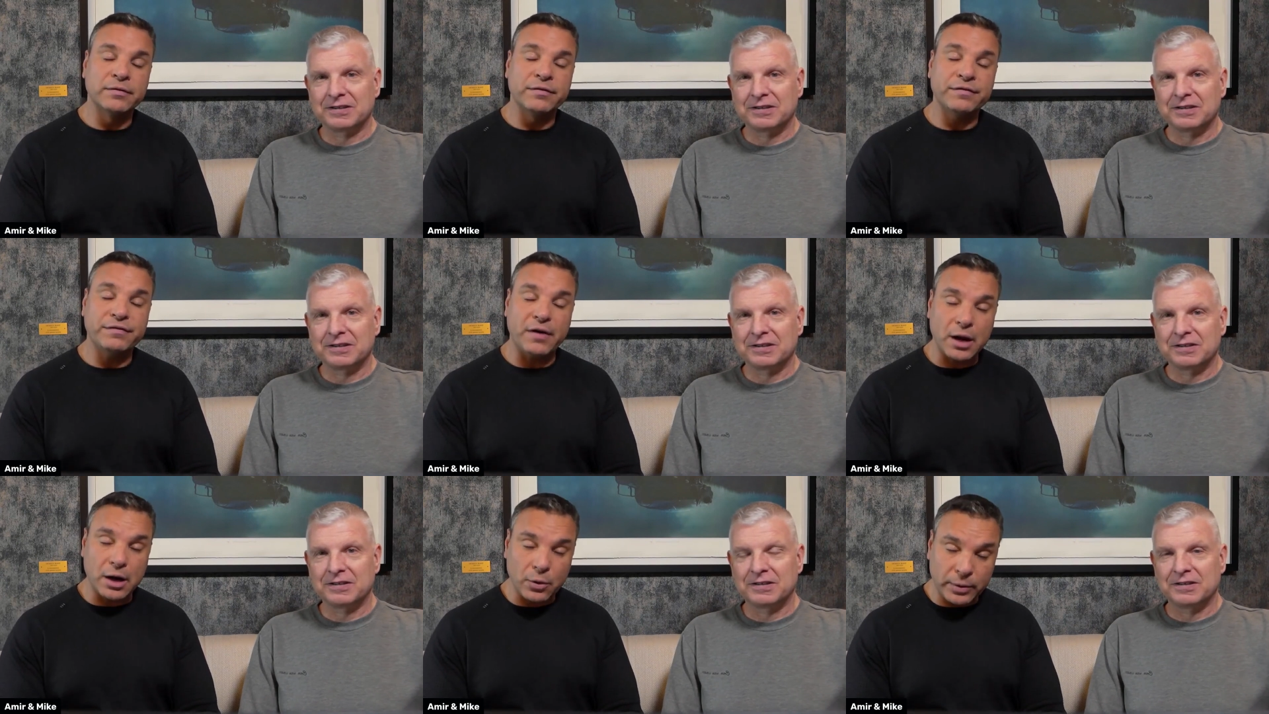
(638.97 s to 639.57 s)

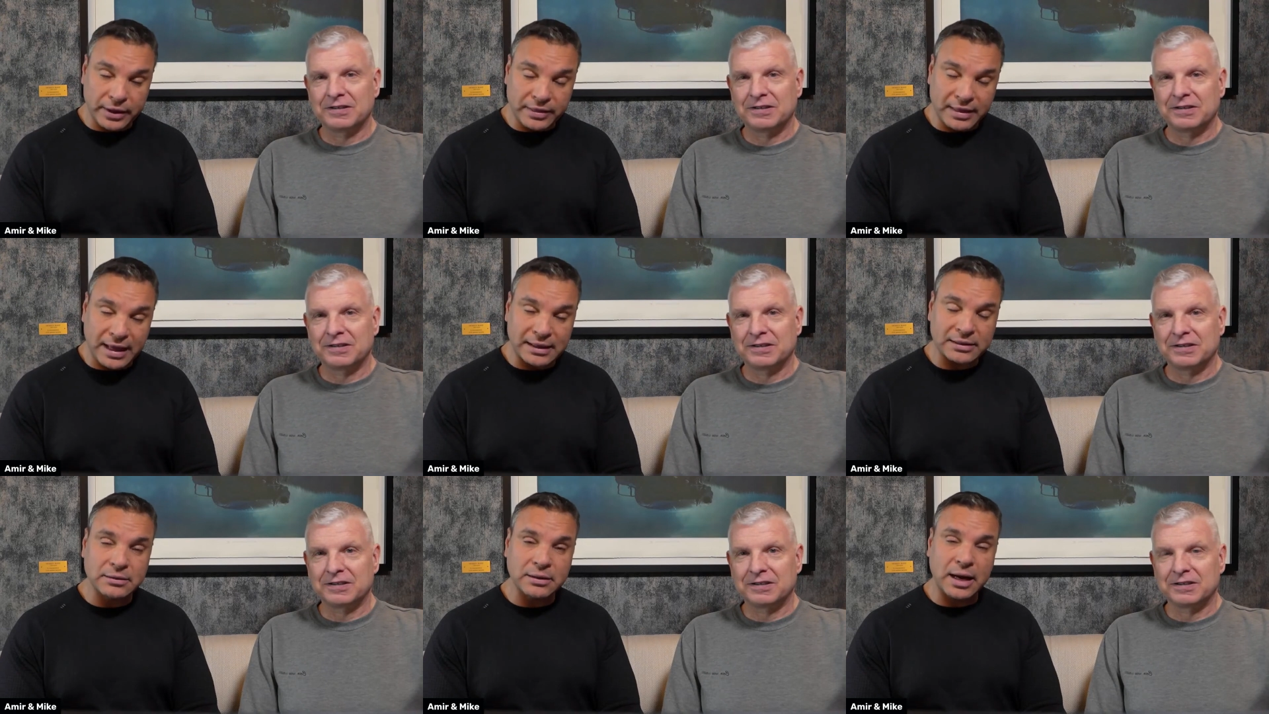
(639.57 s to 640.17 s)
Speaker 1: Following
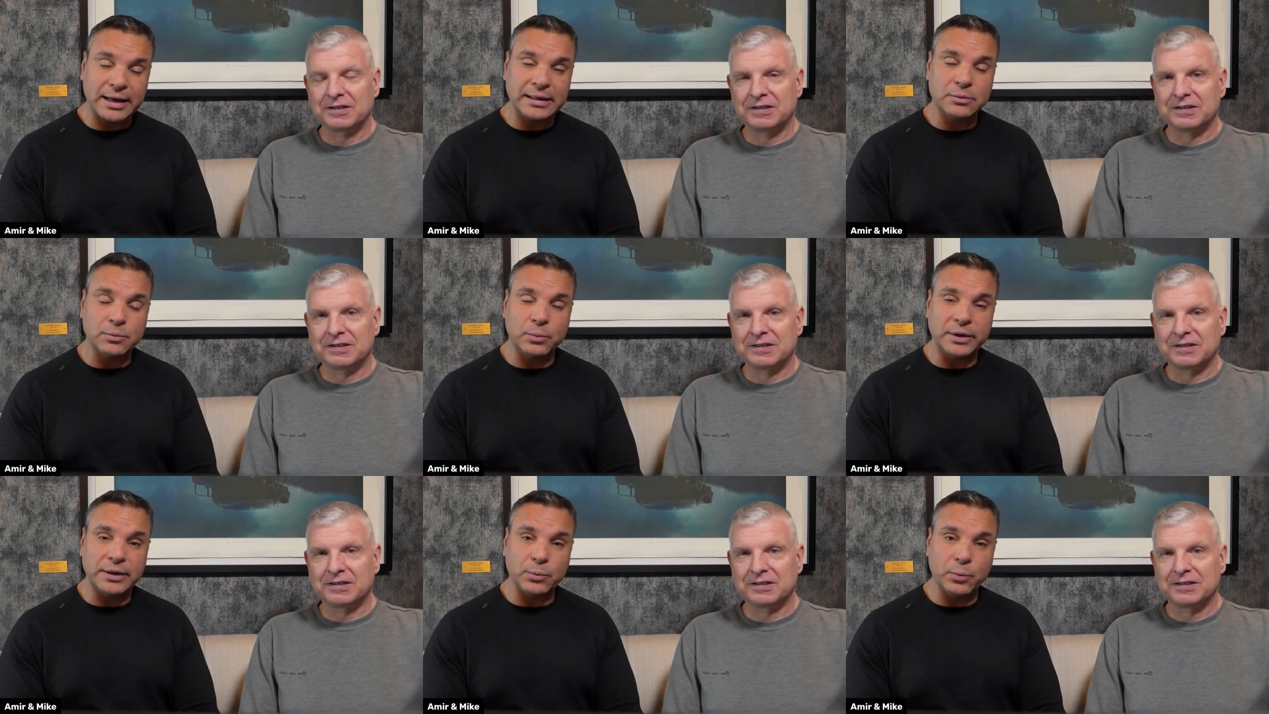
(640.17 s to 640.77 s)
that night,
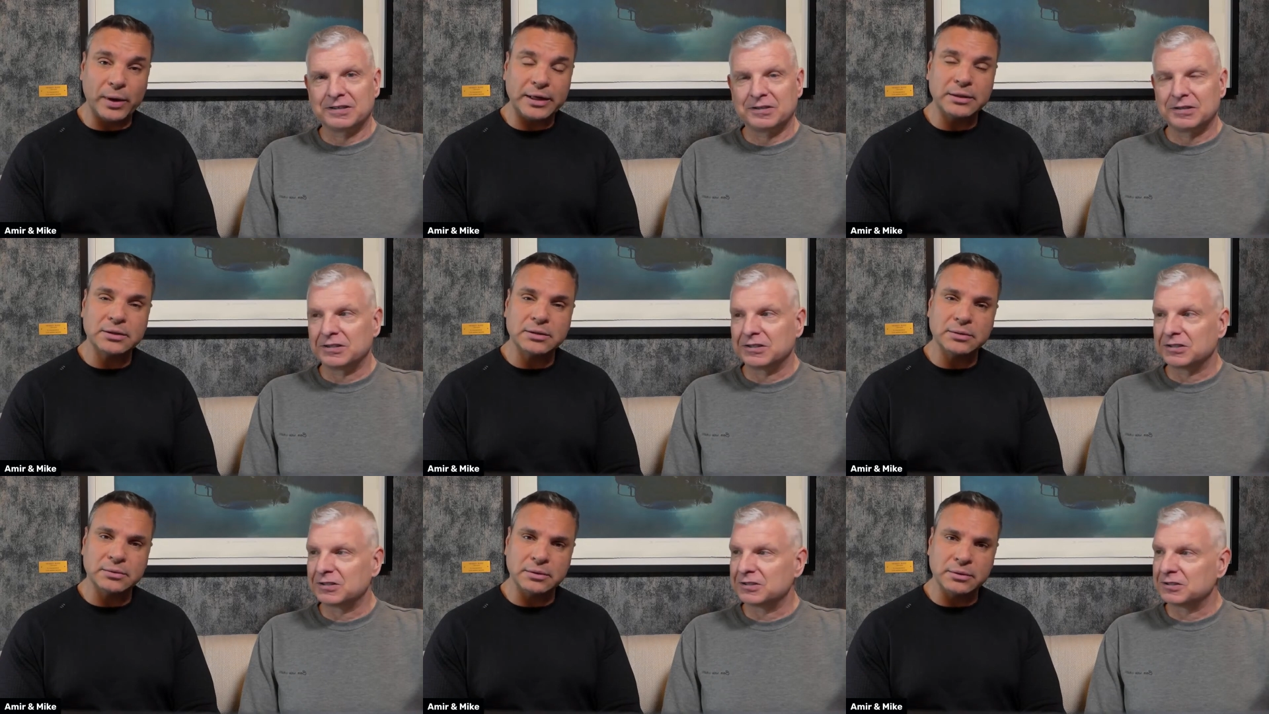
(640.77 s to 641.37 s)
we
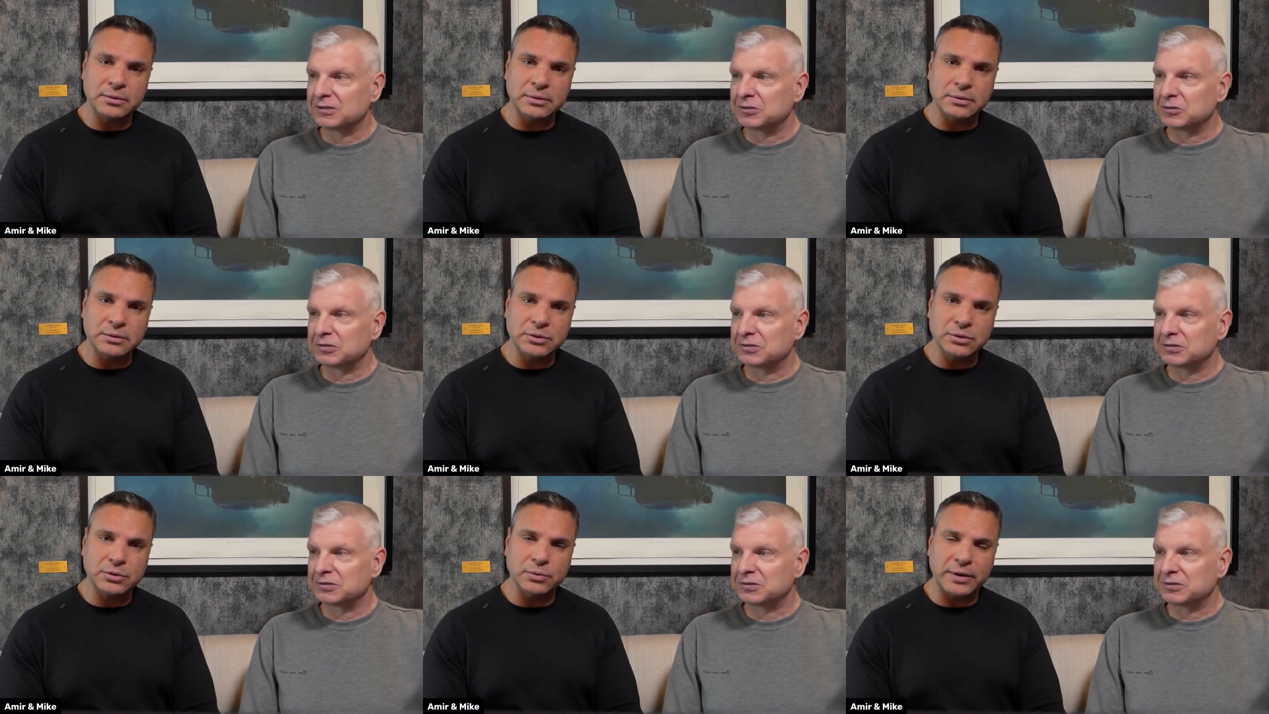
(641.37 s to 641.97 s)
went
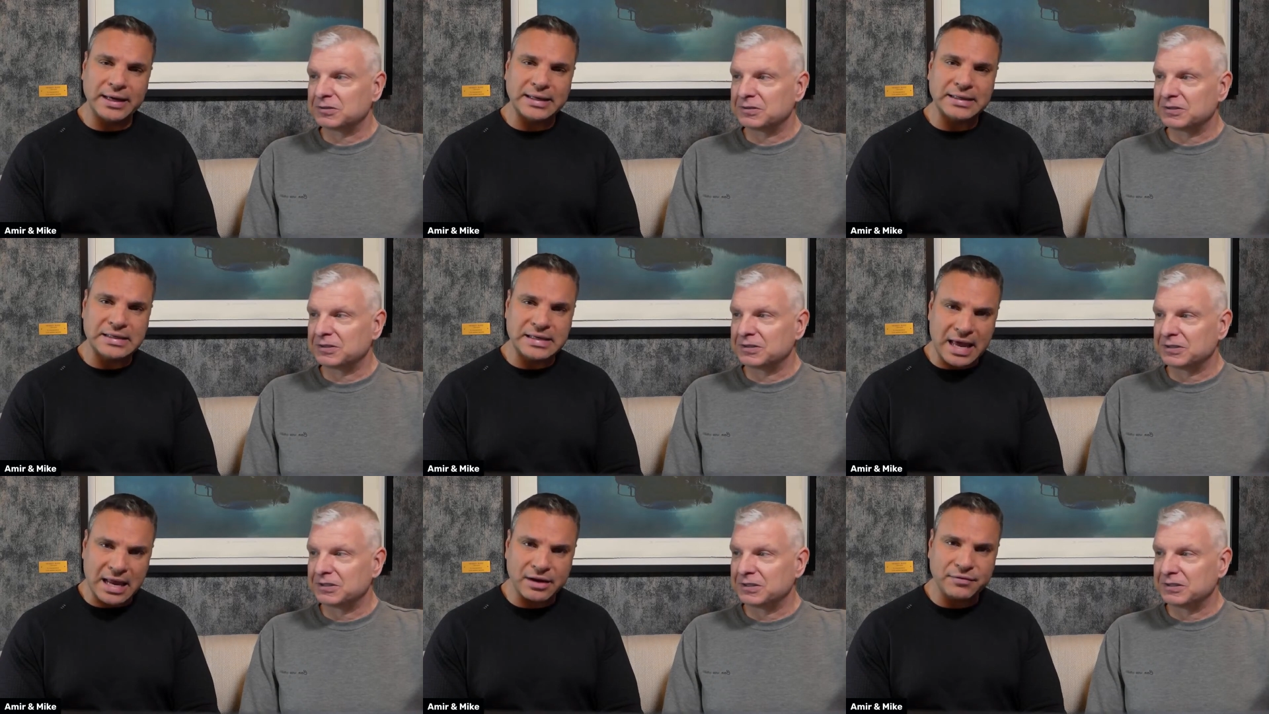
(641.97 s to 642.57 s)
to a
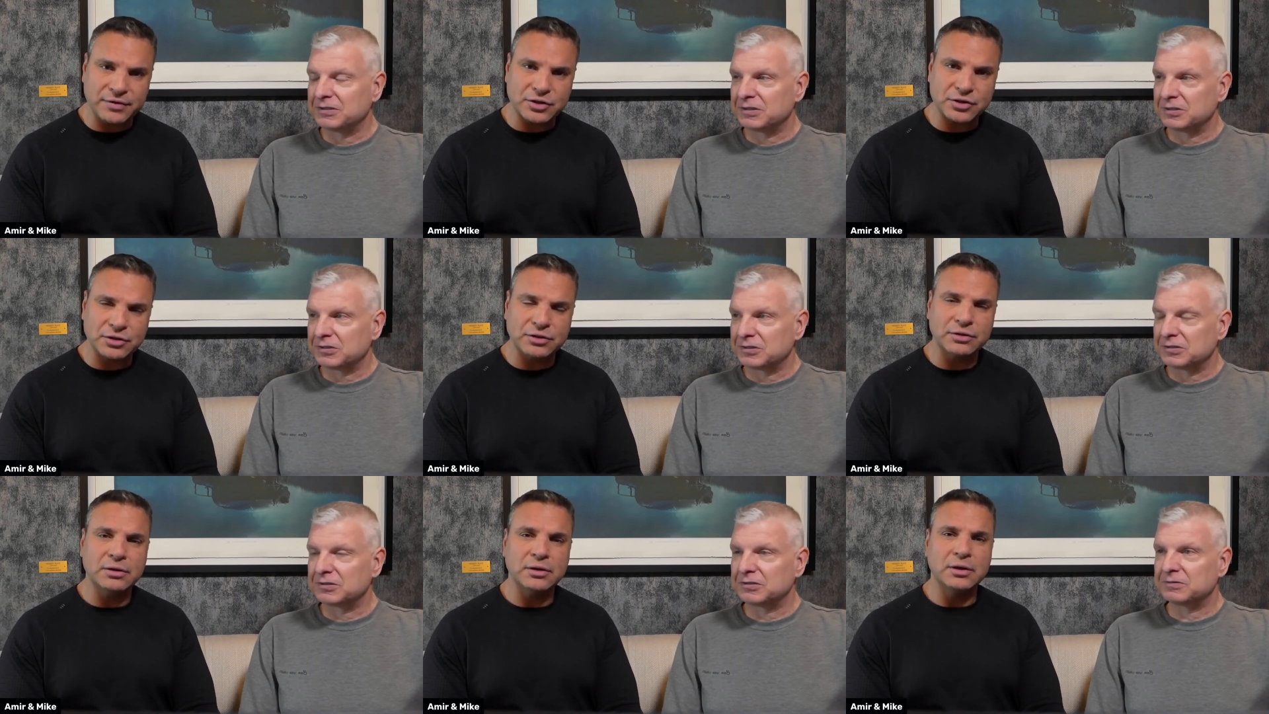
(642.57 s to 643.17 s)

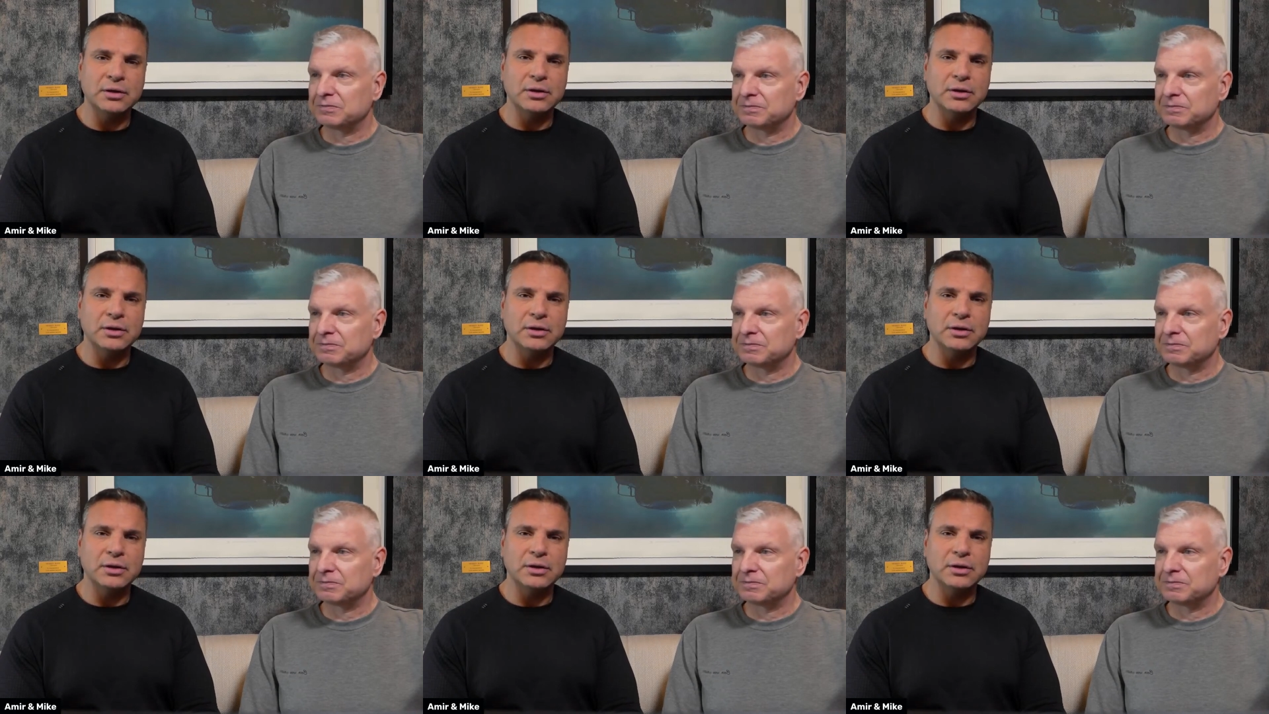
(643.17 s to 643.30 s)
television